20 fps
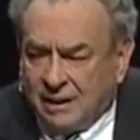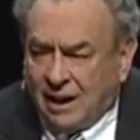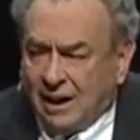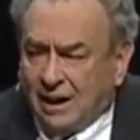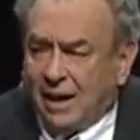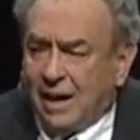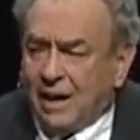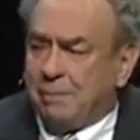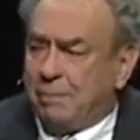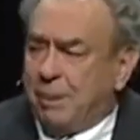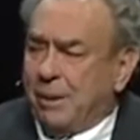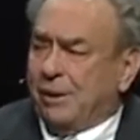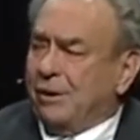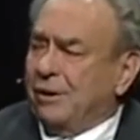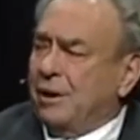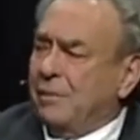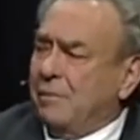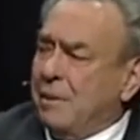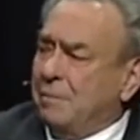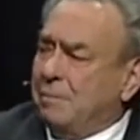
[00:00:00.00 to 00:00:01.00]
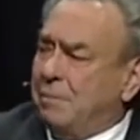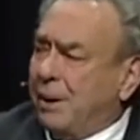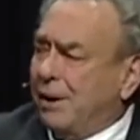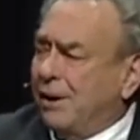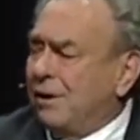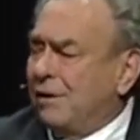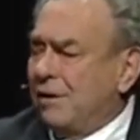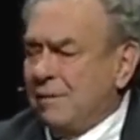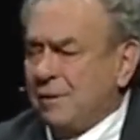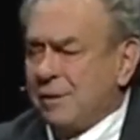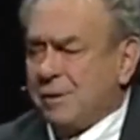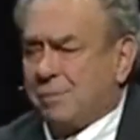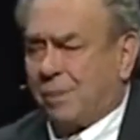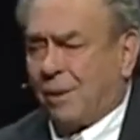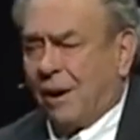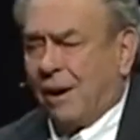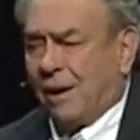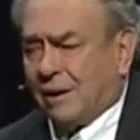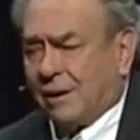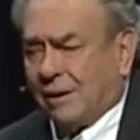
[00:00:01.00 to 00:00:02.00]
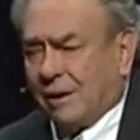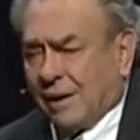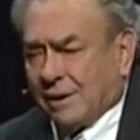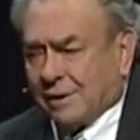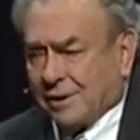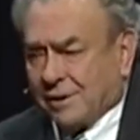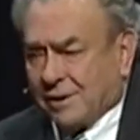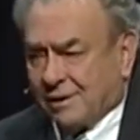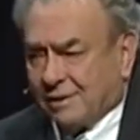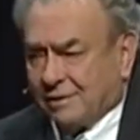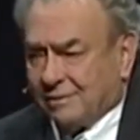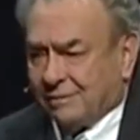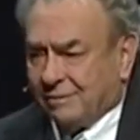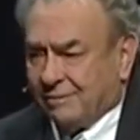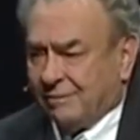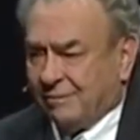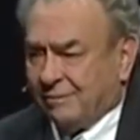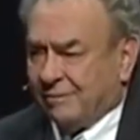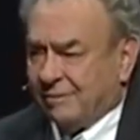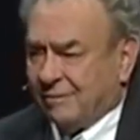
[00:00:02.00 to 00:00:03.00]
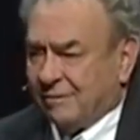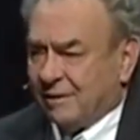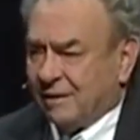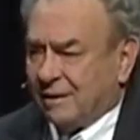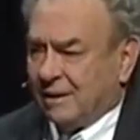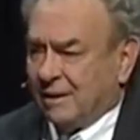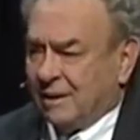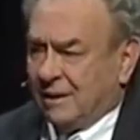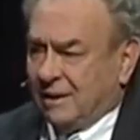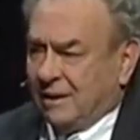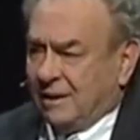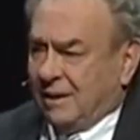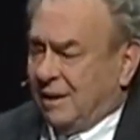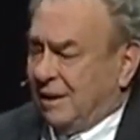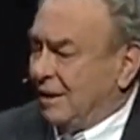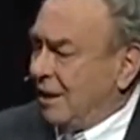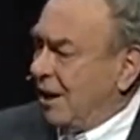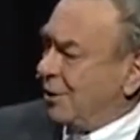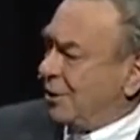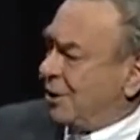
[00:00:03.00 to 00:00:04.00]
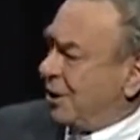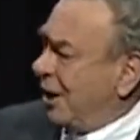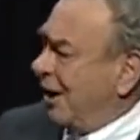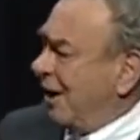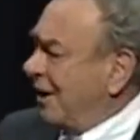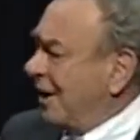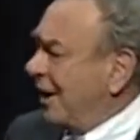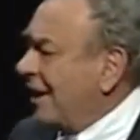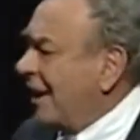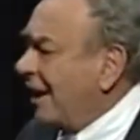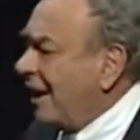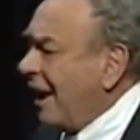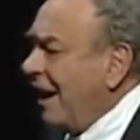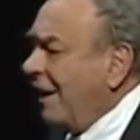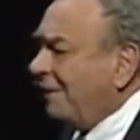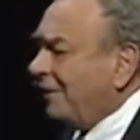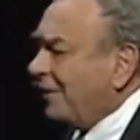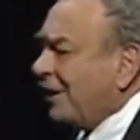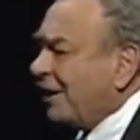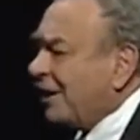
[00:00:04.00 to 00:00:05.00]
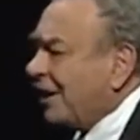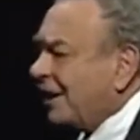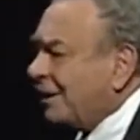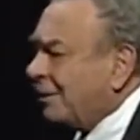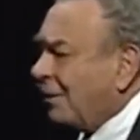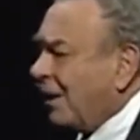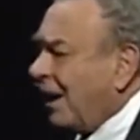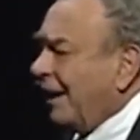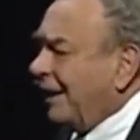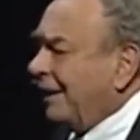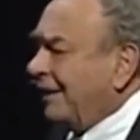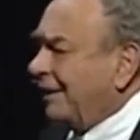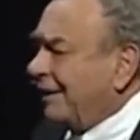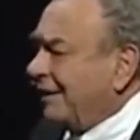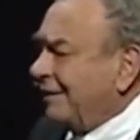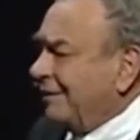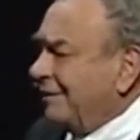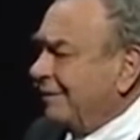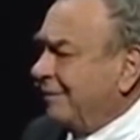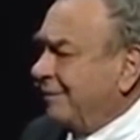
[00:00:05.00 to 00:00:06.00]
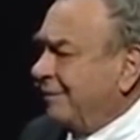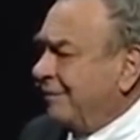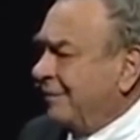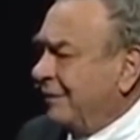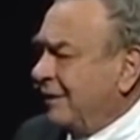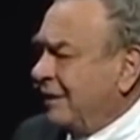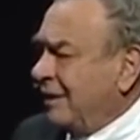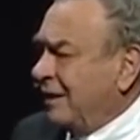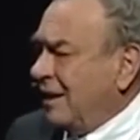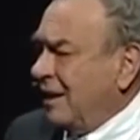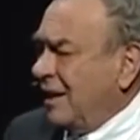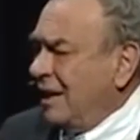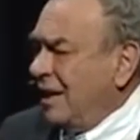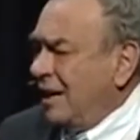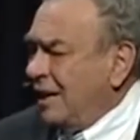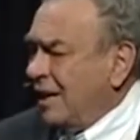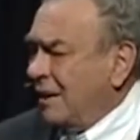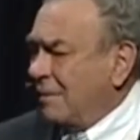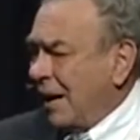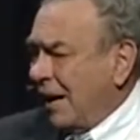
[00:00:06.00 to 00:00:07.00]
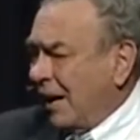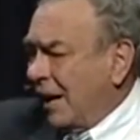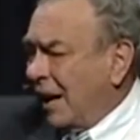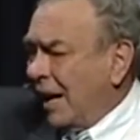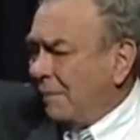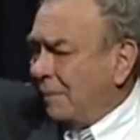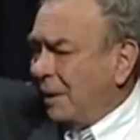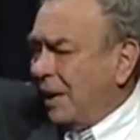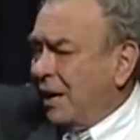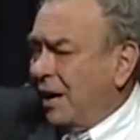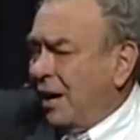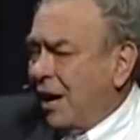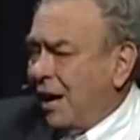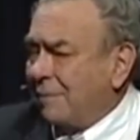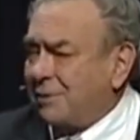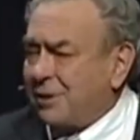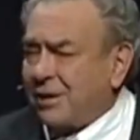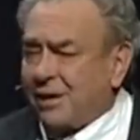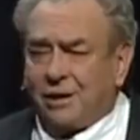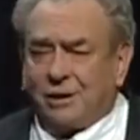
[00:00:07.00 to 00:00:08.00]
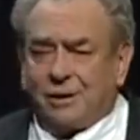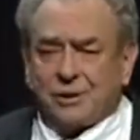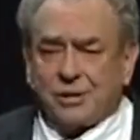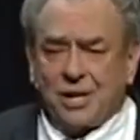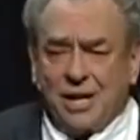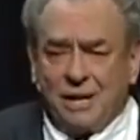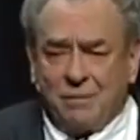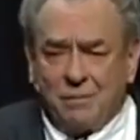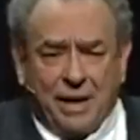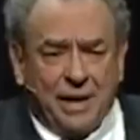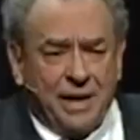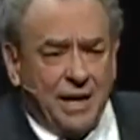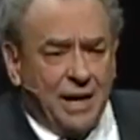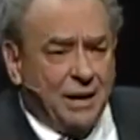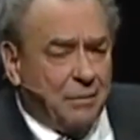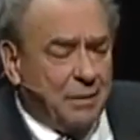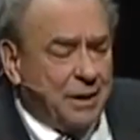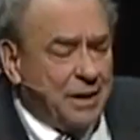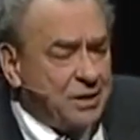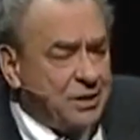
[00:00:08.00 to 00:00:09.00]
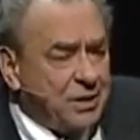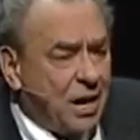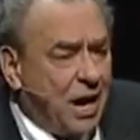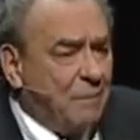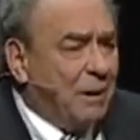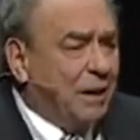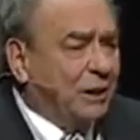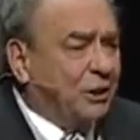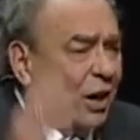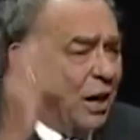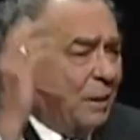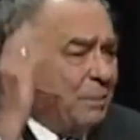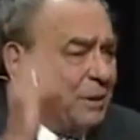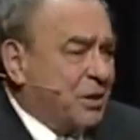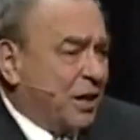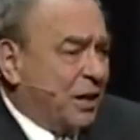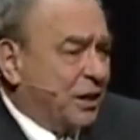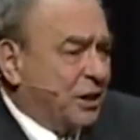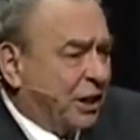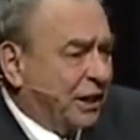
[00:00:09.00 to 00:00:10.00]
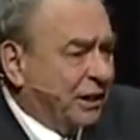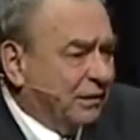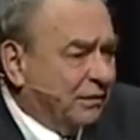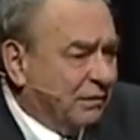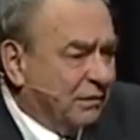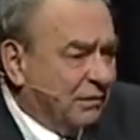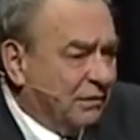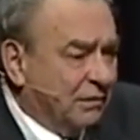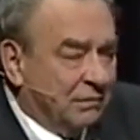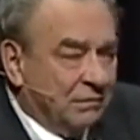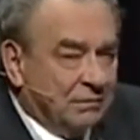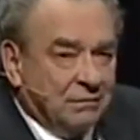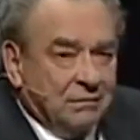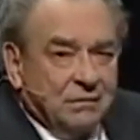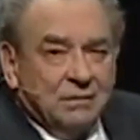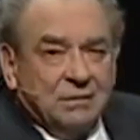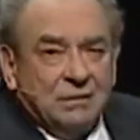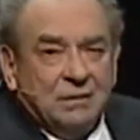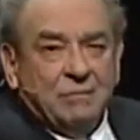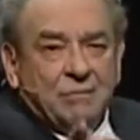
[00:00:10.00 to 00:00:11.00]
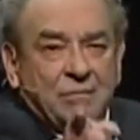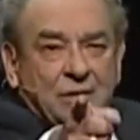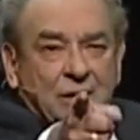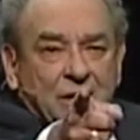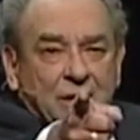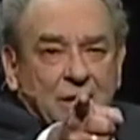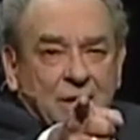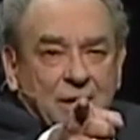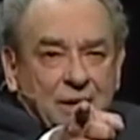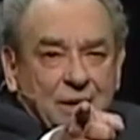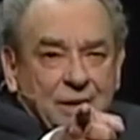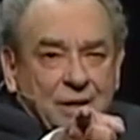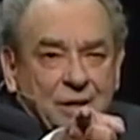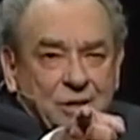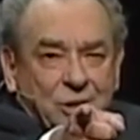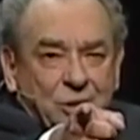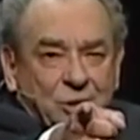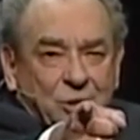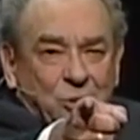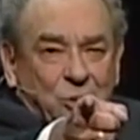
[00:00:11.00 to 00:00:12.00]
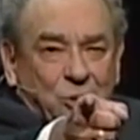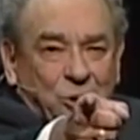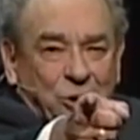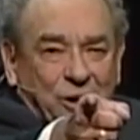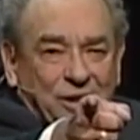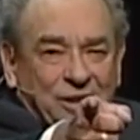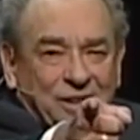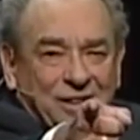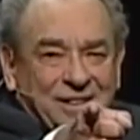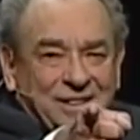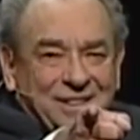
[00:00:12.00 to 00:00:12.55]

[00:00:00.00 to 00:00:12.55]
And like Pilgrim and Pilgrim's Progress, don't turn to the left or to the right. No matter how many obstacles, how many enemies, how much opposition, there's a door.